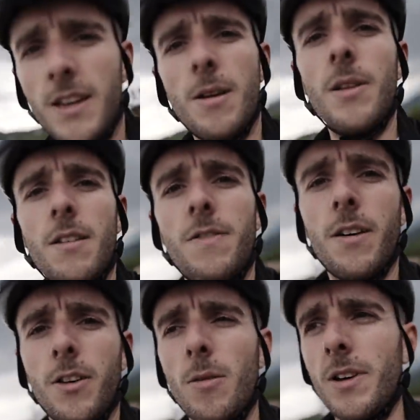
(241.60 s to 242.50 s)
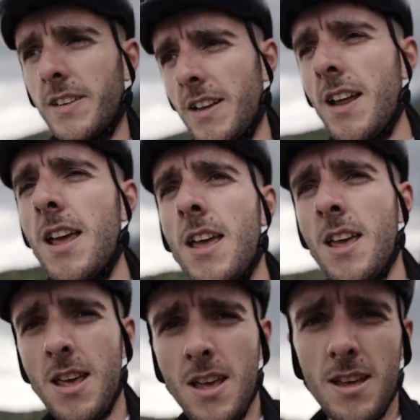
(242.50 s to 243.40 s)
So yeah, we're like 5 kilometers in.
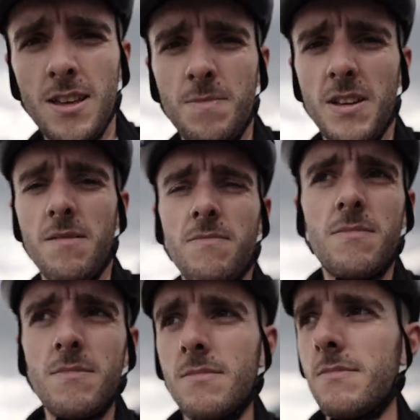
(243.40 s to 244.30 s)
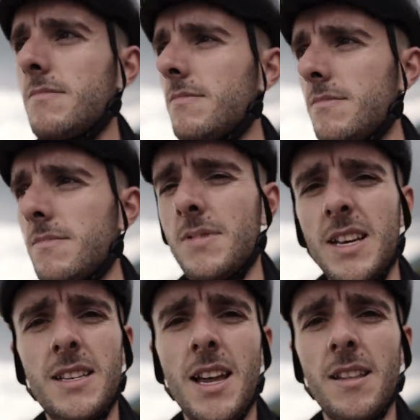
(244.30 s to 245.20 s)
Been
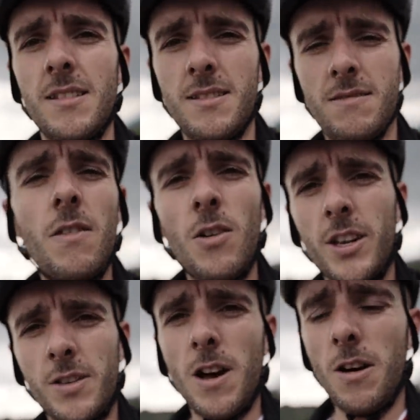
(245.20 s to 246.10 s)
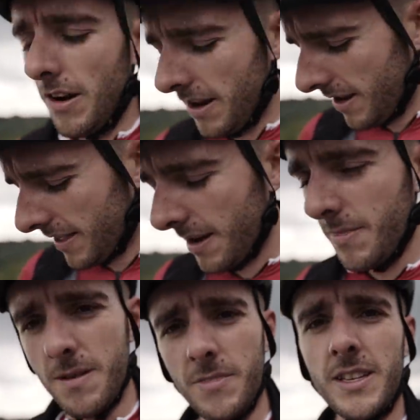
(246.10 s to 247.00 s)
intense. I've got a sweat on. I think I
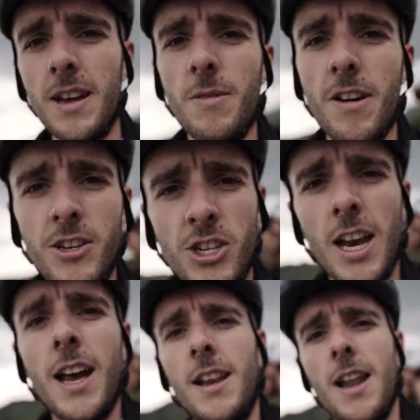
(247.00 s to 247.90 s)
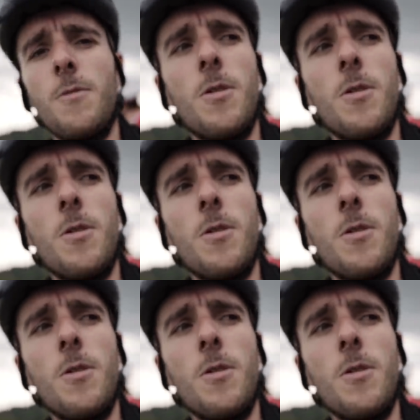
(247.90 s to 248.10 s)
made a mistake wearing gilet and leg